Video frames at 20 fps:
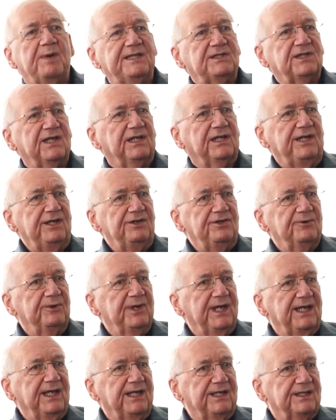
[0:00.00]
basically
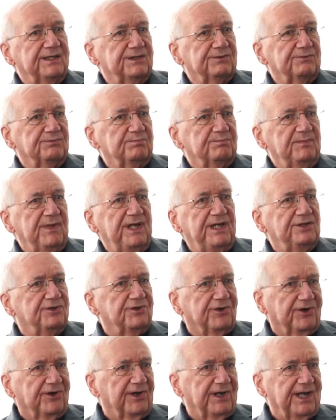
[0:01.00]
doing his
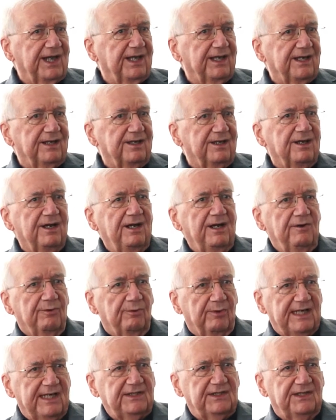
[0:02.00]
interning and
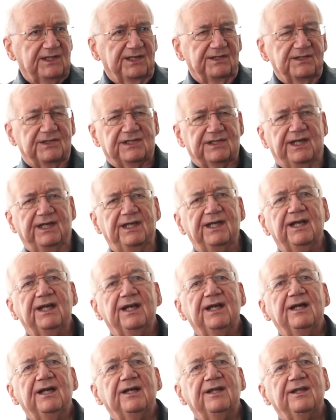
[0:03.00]
residency,
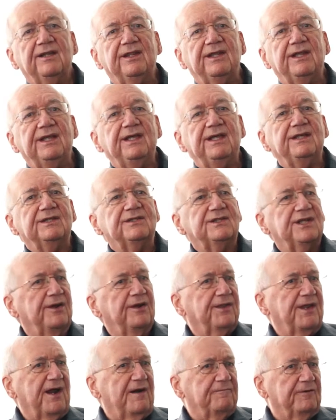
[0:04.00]
the
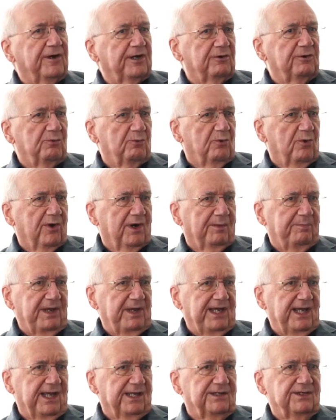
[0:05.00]
South African War
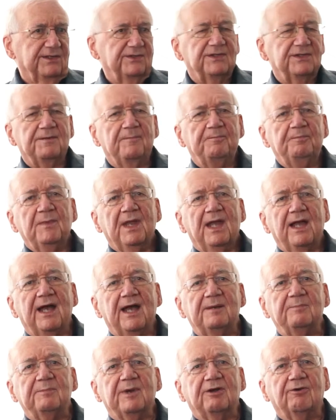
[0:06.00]
begins.
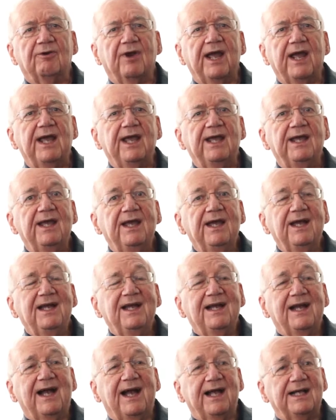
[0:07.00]
And McCrae,
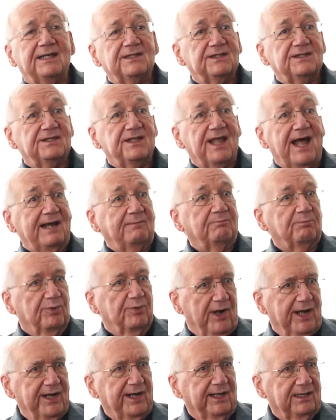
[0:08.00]
as that
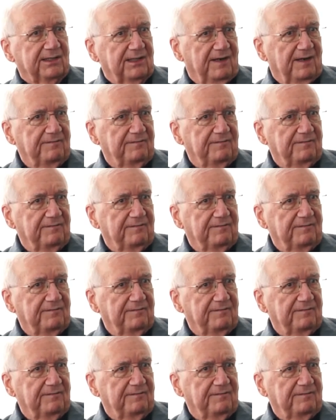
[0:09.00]
product